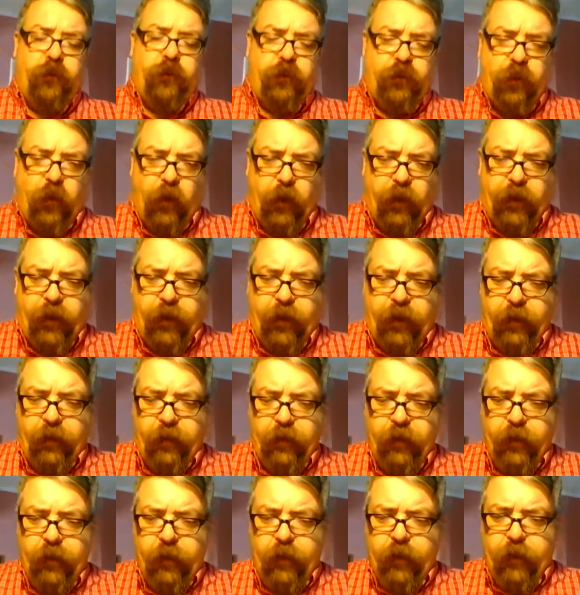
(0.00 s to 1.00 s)
We're
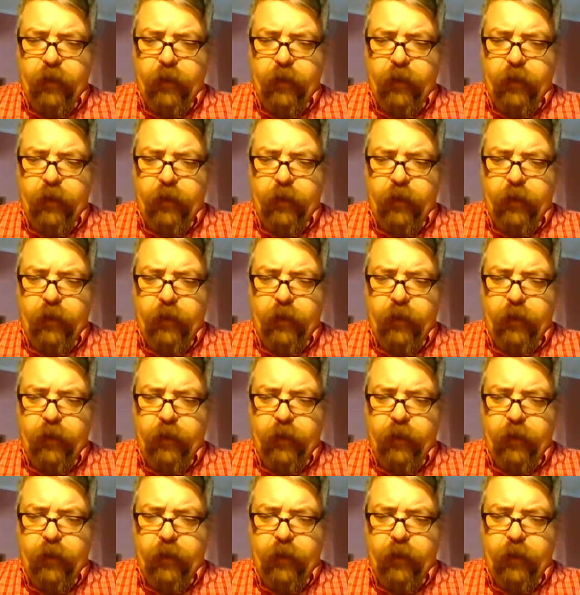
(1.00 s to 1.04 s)
talking